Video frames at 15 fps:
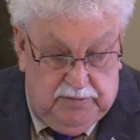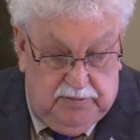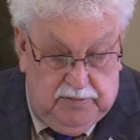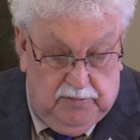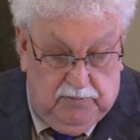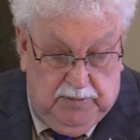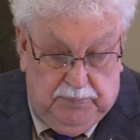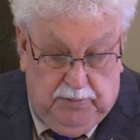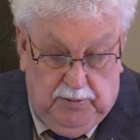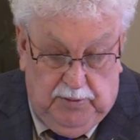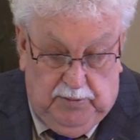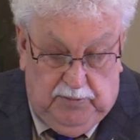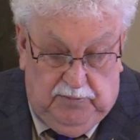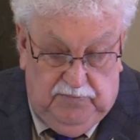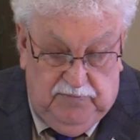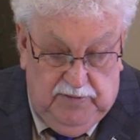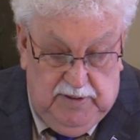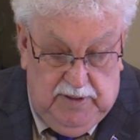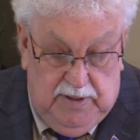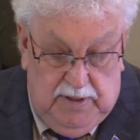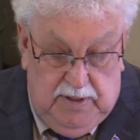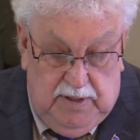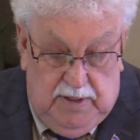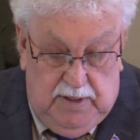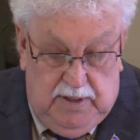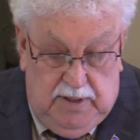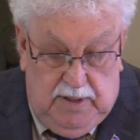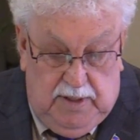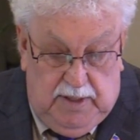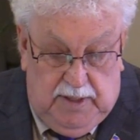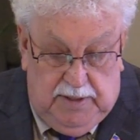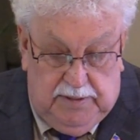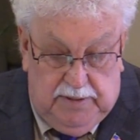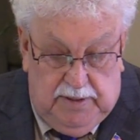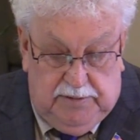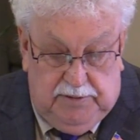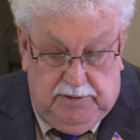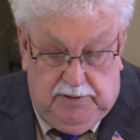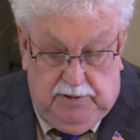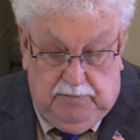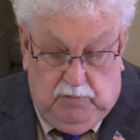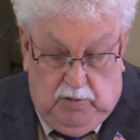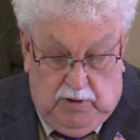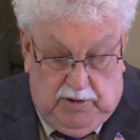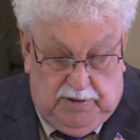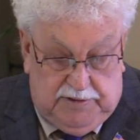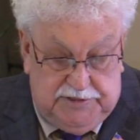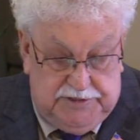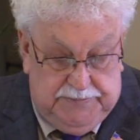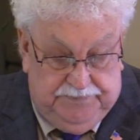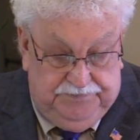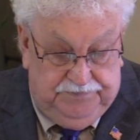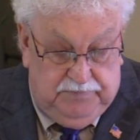to reprove, and to good works.